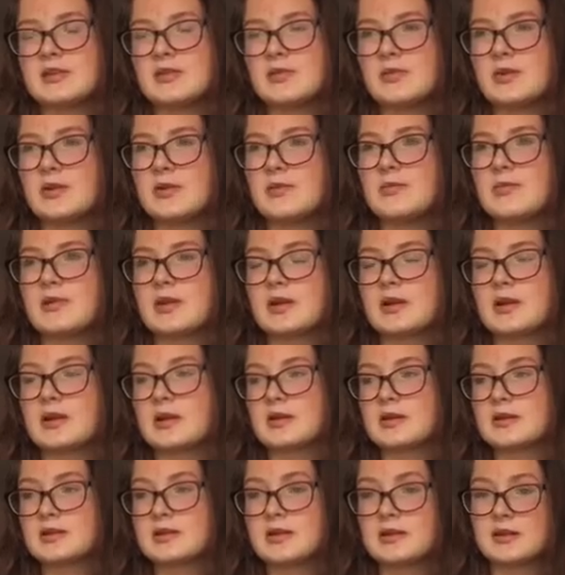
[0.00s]
you want
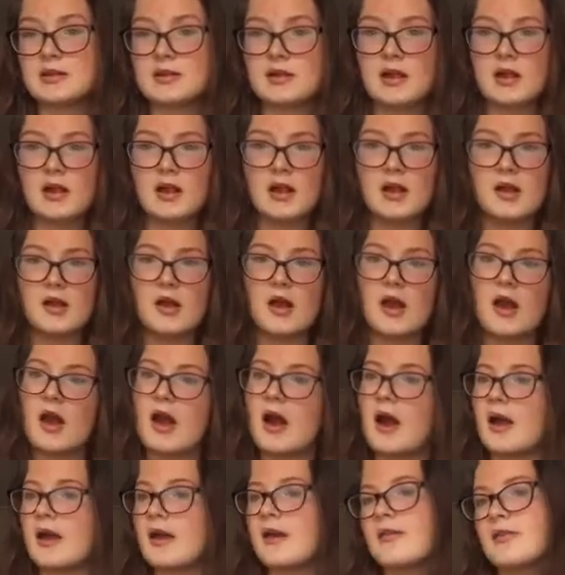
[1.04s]
because
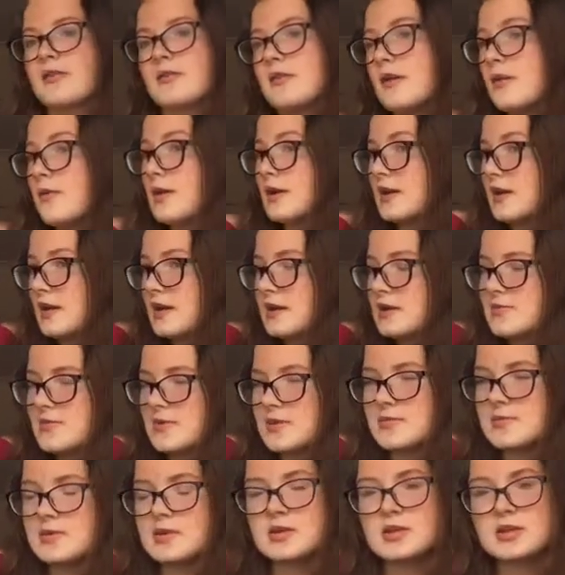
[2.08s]
I have no ideas
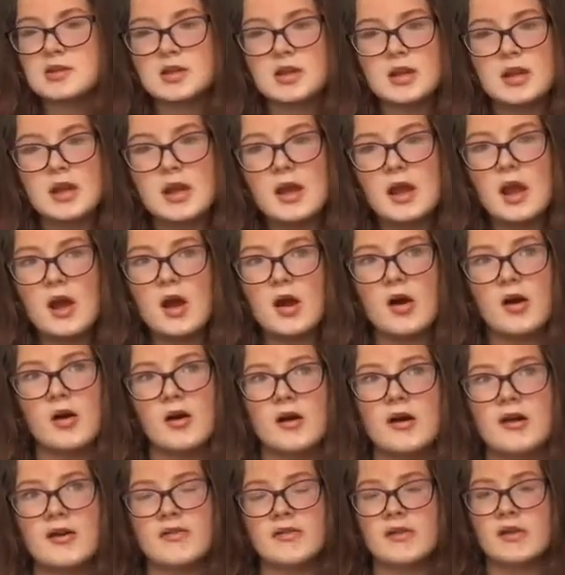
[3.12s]
pretty much, or
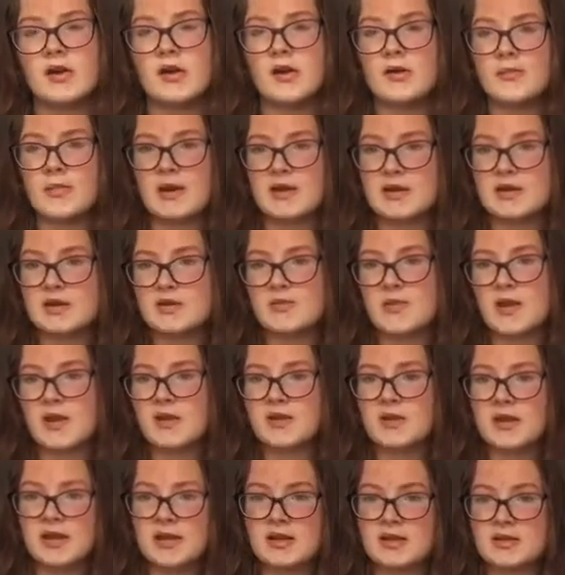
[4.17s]
if not message me
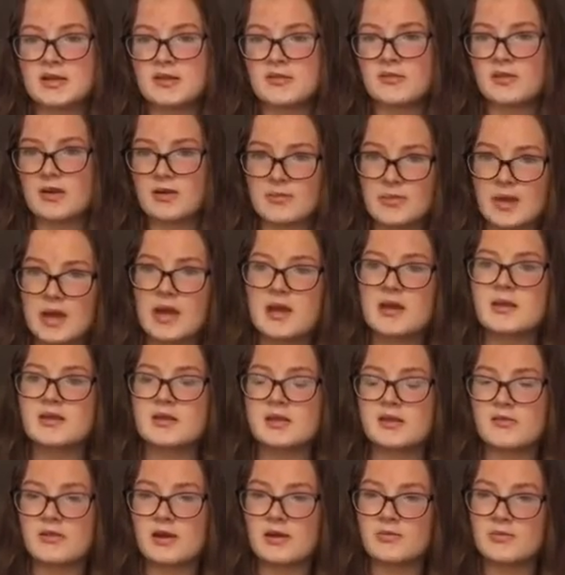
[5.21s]
on Instagram. My
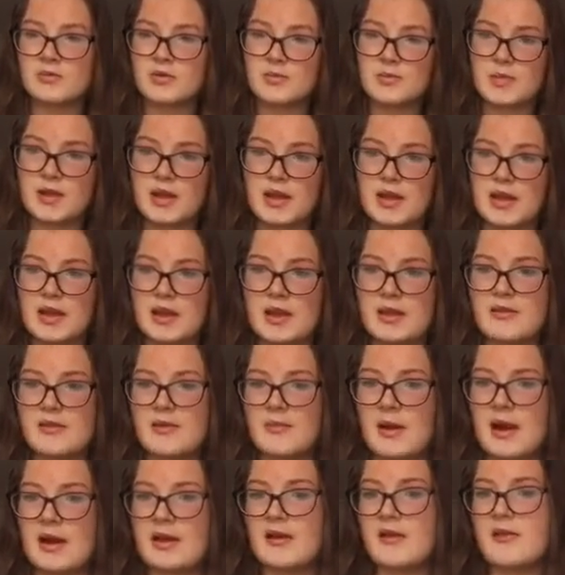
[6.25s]
Instagram will be in the
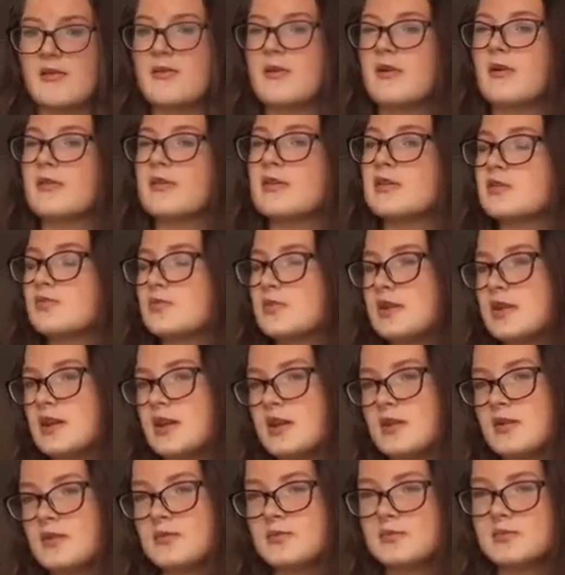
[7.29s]
bio of this
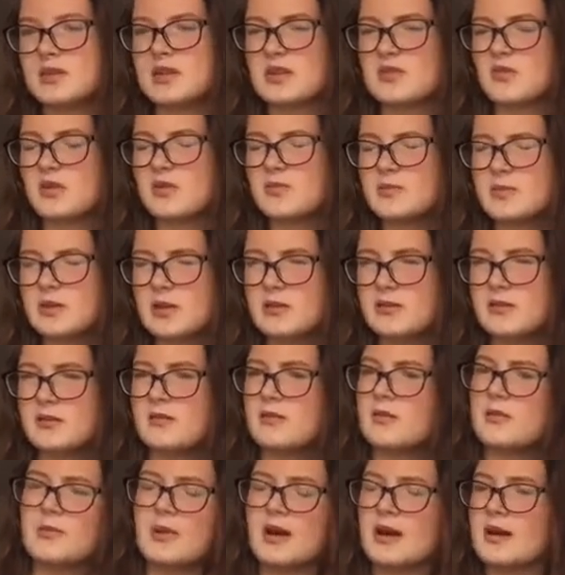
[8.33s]
video, description,
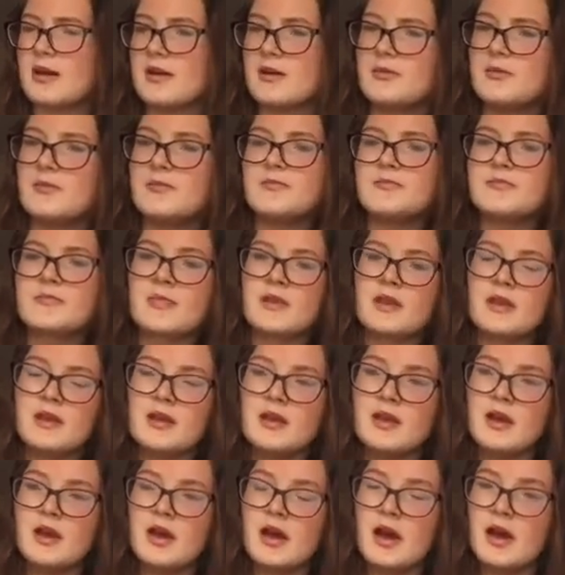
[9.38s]
not bio.
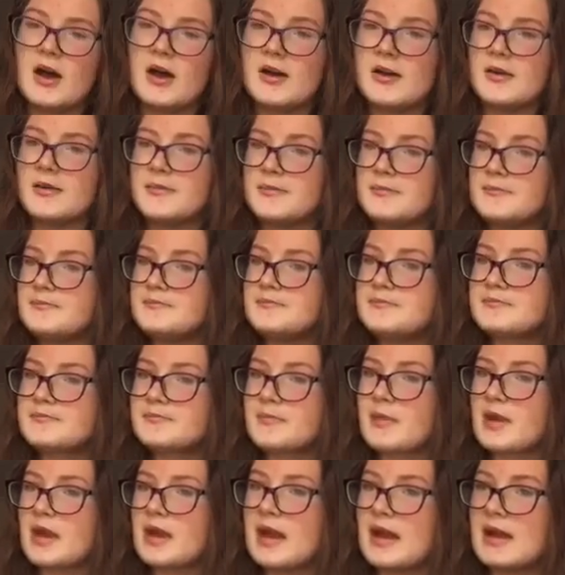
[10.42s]
And
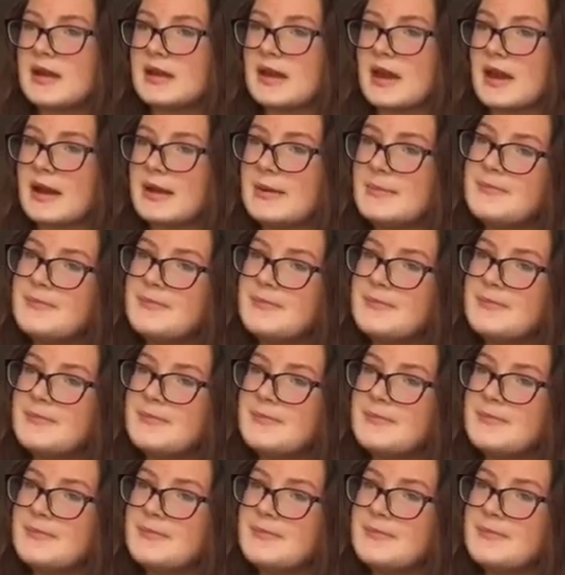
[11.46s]
yeah,